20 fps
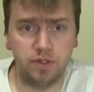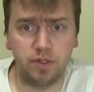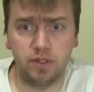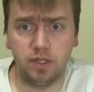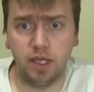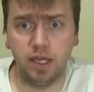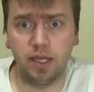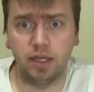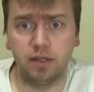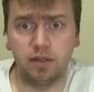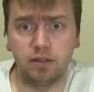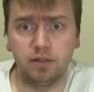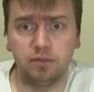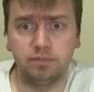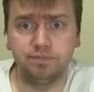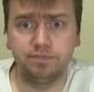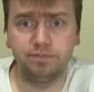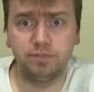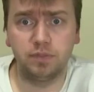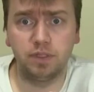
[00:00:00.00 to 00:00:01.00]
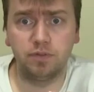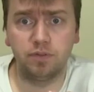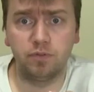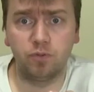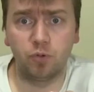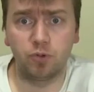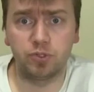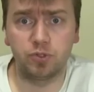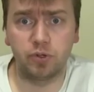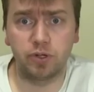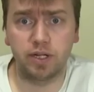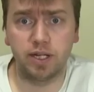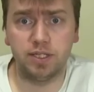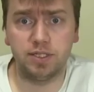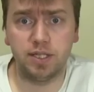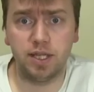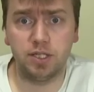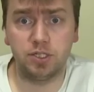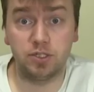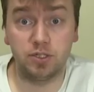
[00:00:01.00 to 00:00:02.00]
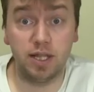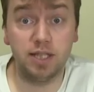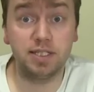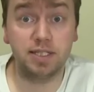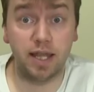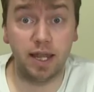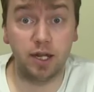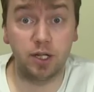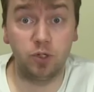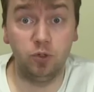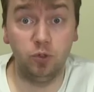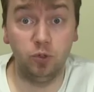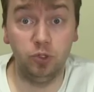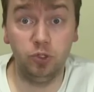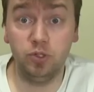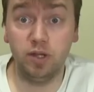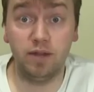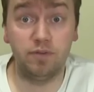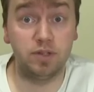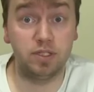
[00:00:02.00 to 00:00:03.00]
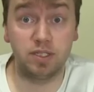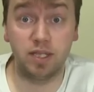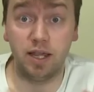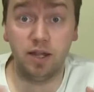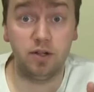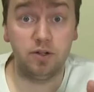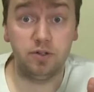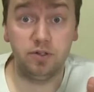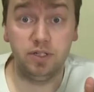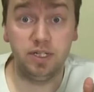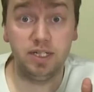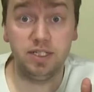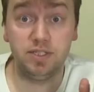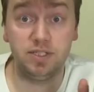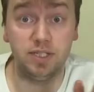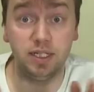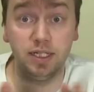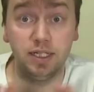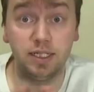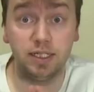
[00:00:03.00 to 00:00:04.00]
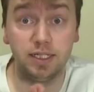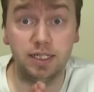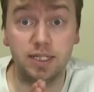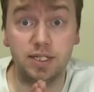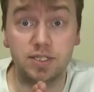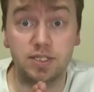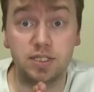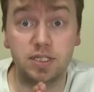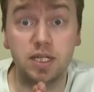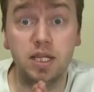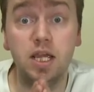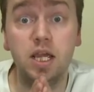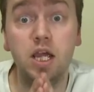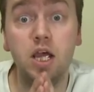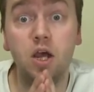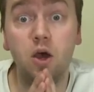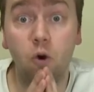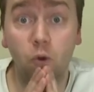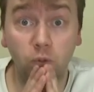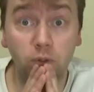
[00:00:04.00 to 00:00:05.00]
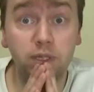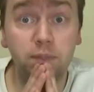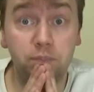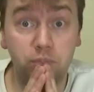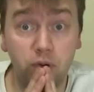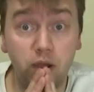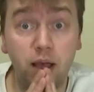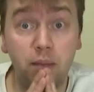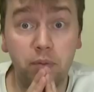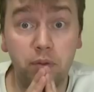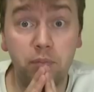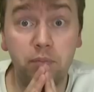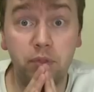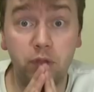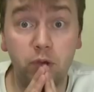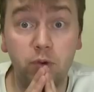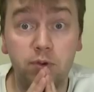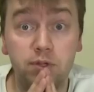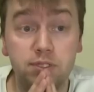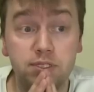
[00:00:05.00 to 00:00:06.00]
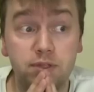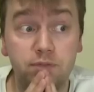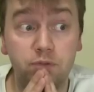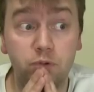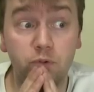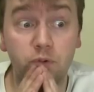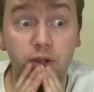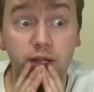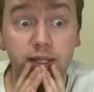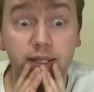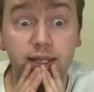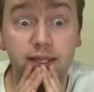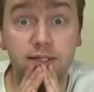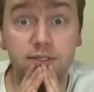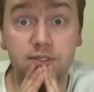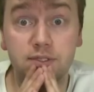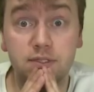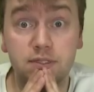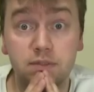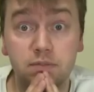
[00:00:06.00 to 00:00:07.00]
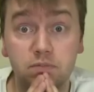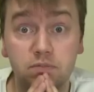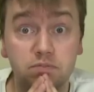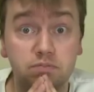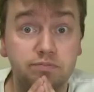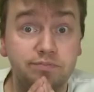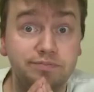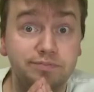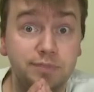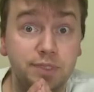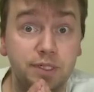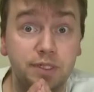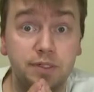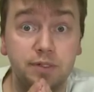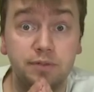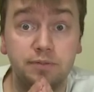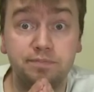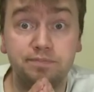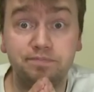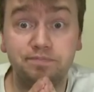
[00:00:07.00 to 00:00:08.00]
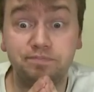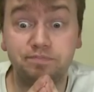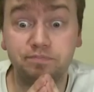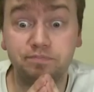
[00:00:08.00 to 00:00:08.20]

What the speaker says: thing, of the force organization. That's kind of cool. You could have an entire Nidzilla list. Only problem though is if you run against, you know,